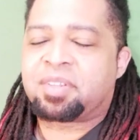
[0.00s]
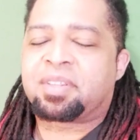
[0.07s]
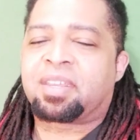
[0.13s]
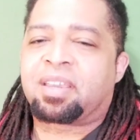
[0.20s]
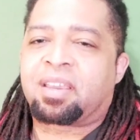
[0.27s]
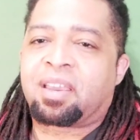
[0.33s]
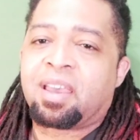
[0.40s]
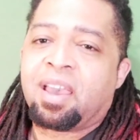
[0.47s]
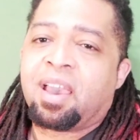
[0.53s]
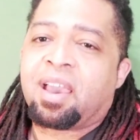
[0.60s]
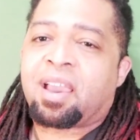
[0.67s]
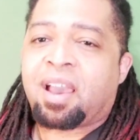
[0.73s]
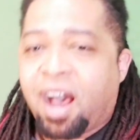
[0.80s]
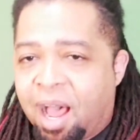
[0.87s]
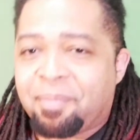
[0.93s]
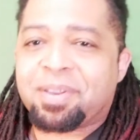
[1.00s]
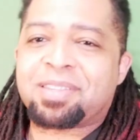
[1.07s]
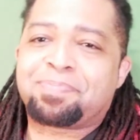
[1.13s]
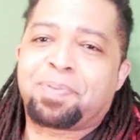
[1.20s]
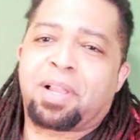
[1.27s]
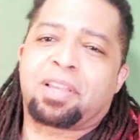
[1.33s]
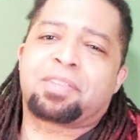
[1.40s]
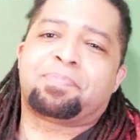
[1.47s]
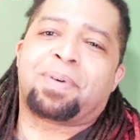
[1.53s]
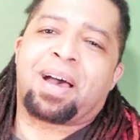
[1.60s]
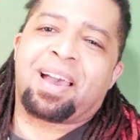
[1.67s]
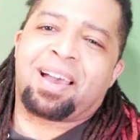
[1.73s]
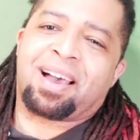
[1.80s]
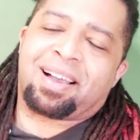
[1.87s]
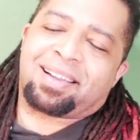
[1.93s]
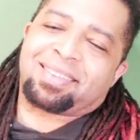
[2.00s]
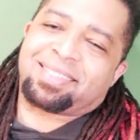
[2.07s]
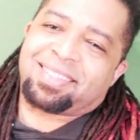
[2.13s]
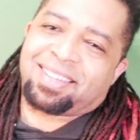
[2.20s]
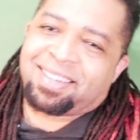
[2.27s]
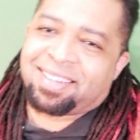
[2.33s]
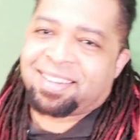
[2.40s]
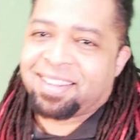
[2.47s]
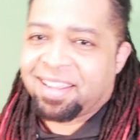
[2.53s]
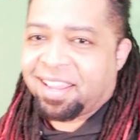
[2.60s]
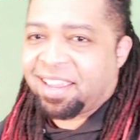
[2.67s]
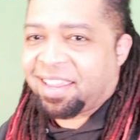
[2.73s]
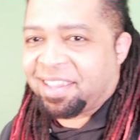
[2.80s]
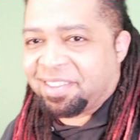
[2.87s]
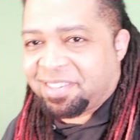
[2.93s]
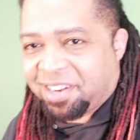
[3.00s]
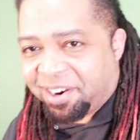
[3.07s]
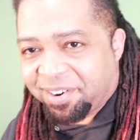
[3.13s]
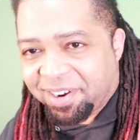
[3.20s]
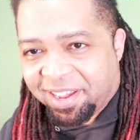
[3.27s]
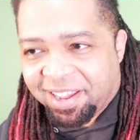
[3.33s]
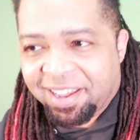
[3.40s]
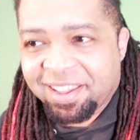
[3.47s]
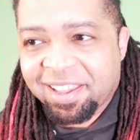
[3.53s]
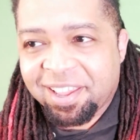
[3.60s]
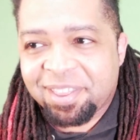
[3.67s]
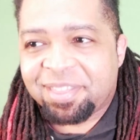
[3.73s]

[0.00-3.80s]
think. Comics Plus by Akasan can turn a